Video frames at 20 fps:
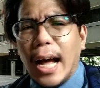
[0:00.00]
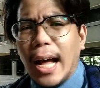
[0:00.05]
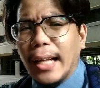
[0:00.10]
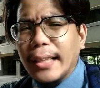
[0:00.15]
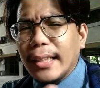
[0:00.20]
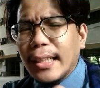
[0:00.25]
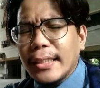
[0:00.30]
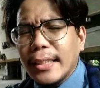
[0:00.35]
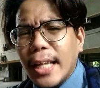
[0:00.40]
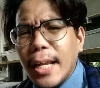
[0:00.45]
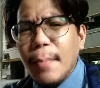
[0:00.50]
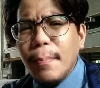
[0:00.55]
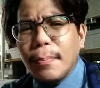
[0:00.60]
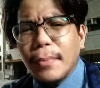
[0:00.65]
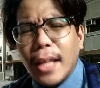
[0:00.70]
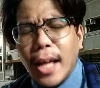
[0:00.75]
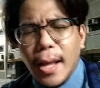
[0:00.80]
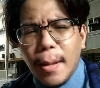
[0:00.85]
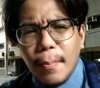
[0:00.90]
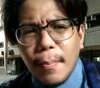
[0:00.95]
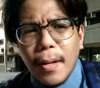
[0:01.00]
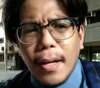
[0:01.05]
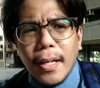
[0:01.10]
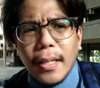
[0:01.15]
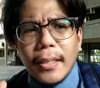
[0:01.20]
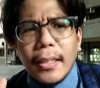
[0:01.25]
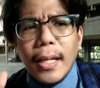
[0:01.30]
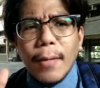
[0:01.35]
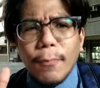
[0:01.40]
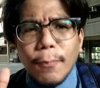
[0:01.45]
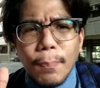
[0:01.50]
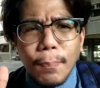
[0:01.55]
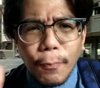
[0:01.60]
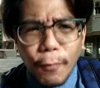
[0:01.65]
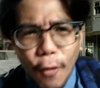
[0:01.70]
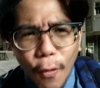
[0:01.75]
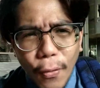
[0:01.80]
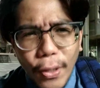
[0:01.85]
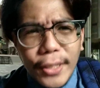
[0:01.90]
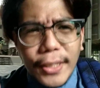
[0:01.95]
at the same time, the
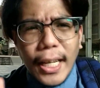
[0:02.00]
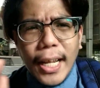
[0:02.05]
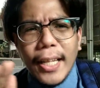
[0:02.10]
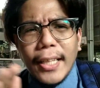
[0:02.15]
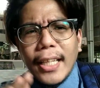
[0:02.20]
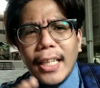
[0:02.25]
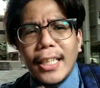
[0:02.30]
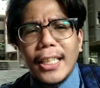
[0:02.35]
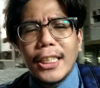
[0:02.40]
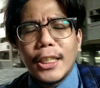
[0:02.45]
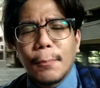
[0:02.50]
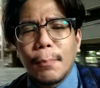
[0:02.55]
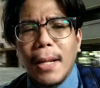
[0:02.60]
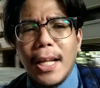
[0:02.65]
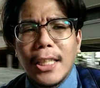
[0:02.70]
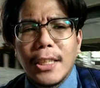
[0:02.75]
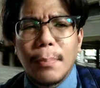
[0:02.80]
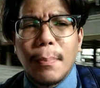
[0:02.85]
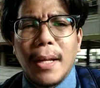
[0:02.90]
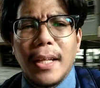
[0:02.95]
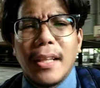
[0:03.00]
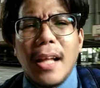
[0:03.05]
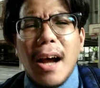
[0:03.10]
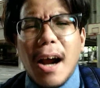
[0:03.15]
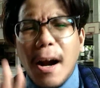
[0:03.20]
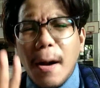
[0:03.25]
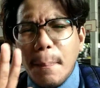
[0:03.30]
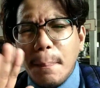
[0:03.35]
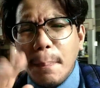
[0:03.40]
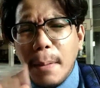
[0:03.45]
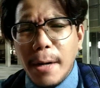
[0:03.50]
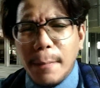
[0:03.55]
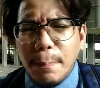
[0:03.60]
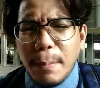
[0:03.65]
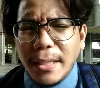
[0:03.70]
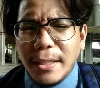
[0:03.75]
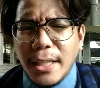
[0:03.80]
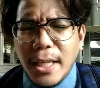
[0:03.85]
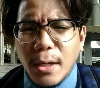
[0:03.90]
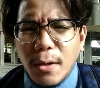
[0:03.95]
force and the displacement are
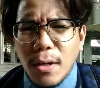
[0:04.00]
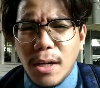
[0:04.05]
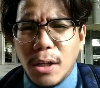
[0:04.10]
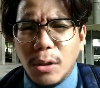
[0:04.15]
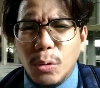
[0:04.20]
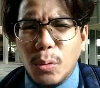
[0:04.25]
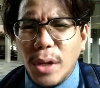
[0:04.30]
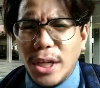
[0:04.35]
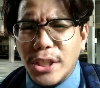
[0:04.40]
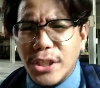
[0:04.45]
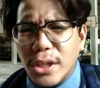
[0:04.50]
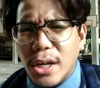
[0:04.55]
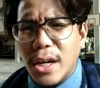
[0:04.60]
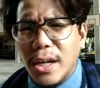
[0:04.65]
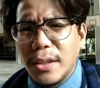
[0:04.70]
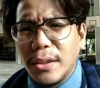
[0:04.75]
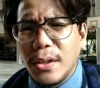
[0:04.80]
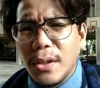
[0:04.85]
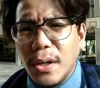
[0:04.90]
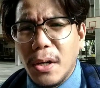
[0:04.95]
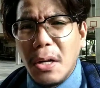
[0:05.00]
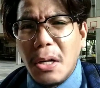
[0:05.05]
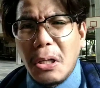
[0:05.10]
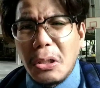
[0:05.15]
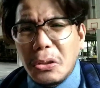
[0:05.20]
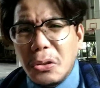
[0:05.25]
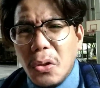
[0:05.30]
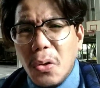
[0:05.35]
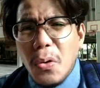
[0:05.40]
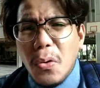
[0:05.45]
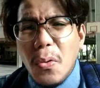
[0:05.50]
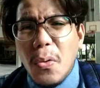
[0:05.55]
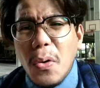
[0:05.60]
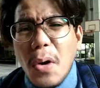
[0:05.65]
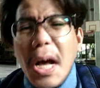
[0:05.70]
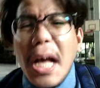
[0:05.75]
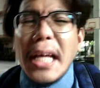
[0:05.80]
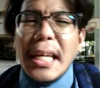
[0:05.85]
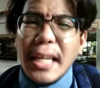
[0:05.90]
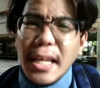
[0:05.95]
perpendicular to each other. So,
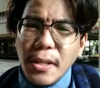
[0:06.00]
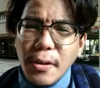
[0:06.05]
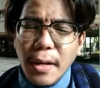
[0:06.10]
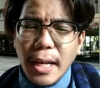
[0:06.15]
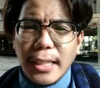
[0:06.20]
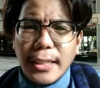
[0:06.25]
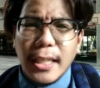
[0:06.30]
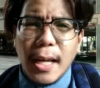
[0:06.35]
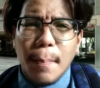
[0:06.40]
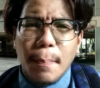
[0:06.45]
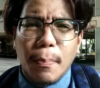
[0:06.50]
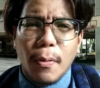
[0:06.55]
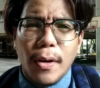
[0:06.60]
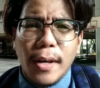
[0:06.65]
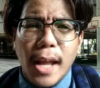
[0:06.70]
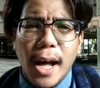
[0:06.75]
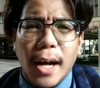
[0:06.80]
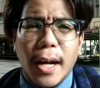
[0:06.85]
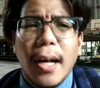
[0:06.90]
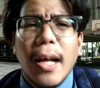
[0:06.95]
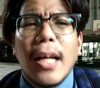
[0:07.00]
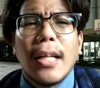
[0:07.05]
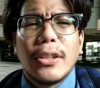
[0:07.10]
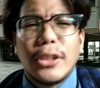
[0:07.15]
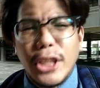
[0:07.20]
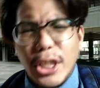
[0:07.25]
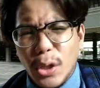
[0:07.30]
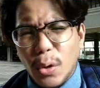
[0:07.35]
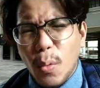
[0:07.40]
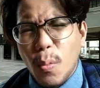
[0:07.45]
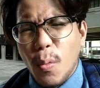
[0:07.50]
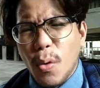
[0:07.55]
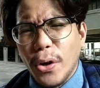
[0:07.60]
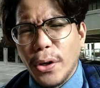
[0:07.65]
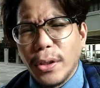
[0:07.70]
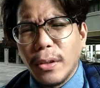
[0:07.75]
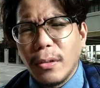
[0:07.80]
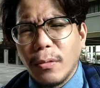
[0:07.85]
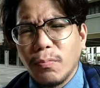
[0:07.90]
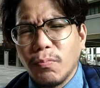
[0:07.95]
yan yung example lang, zero work.